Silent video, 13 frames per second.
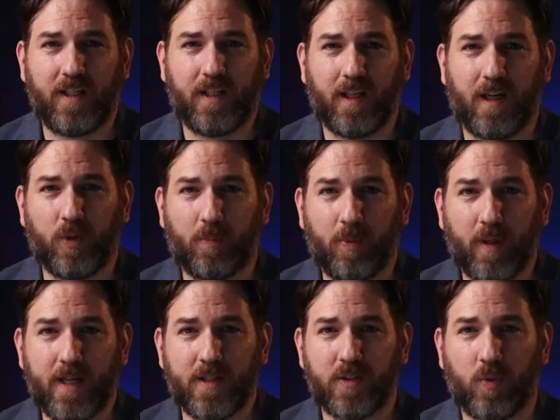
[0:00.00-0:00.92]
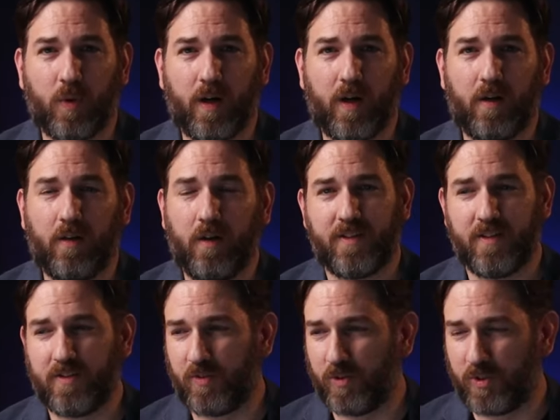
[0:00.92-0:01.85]
getting to a place where this
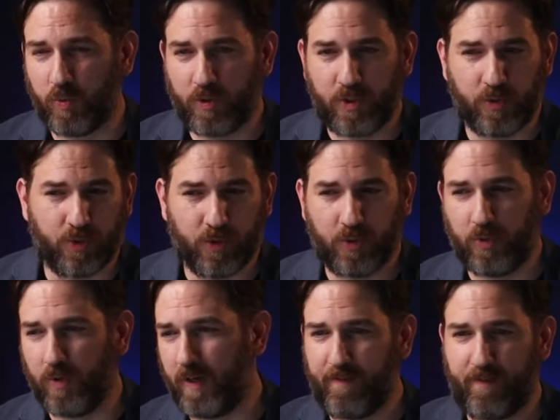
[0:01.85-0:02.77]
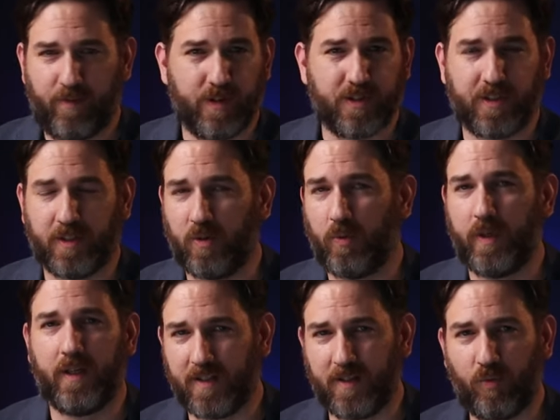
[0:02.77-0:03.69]
is just what you do every single
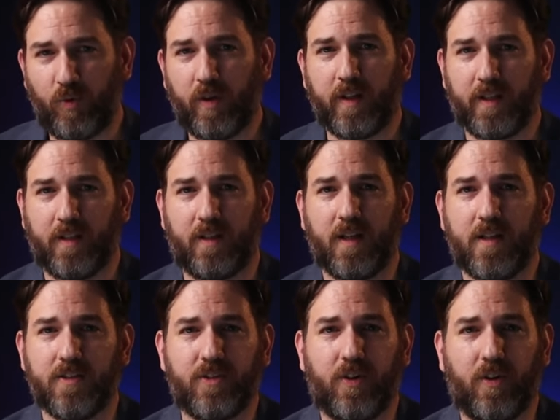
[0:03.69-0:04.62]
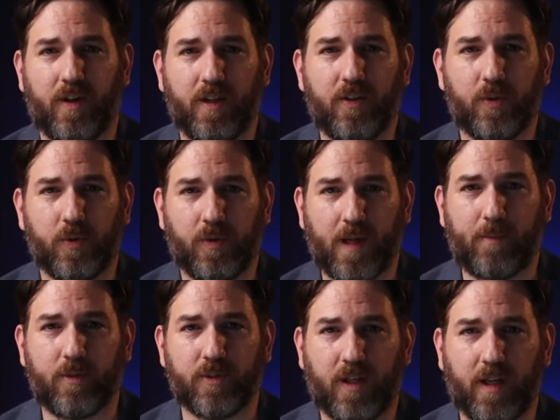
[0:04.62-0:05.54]
week, because it really does turn into a
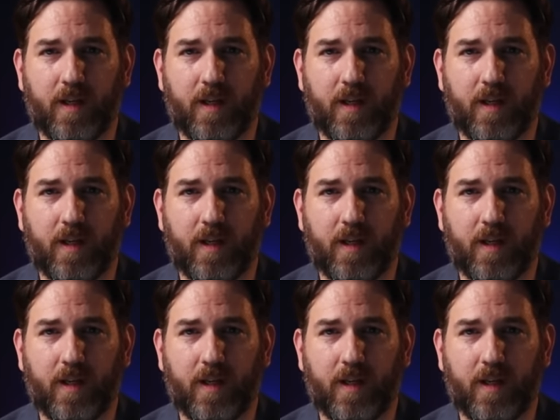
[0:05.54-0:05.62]
numbers